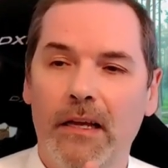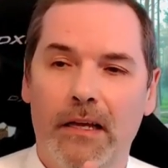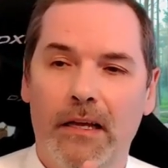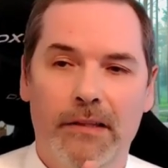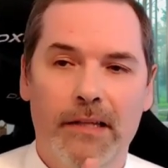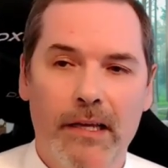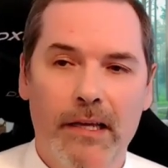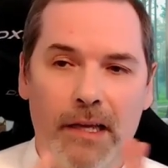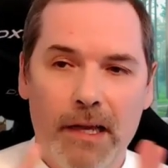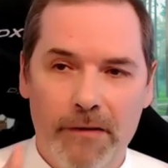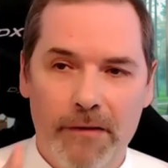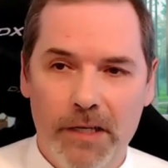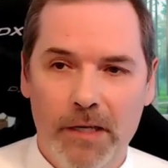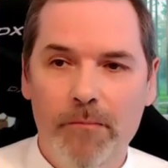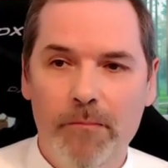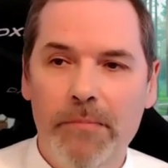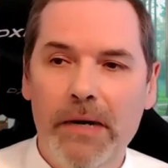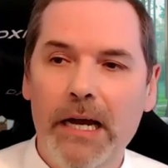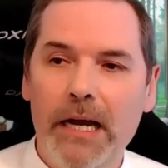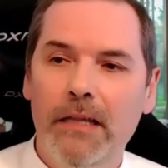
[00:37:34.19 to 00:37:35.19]
They gave
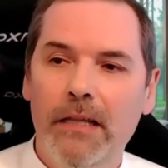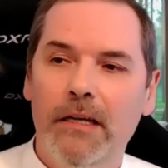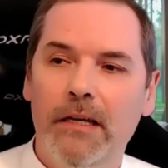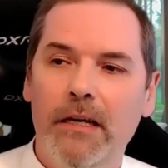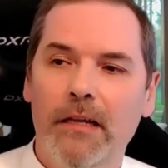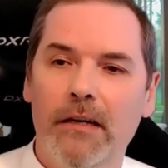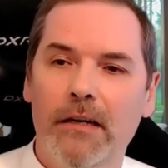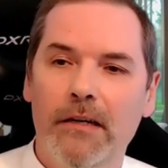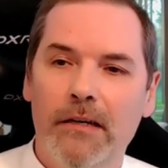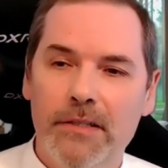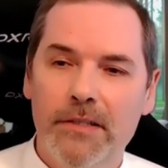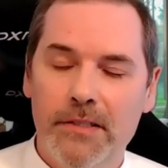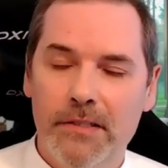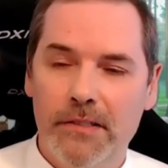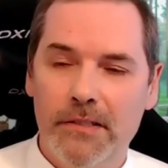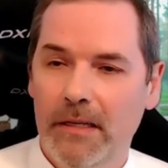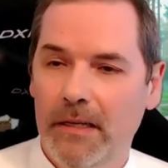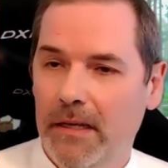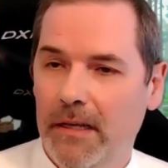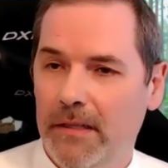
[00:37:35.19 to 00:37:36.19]
him painkillers.
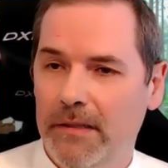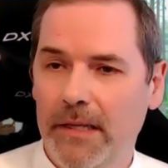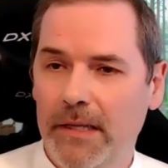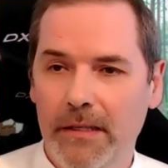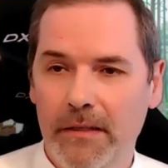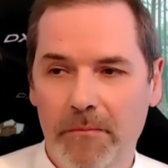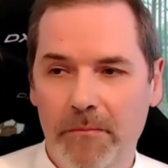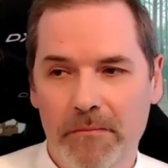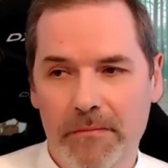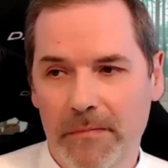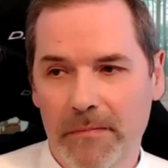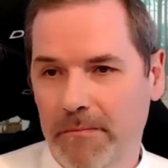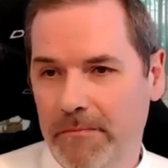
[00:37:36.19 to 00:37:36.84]
They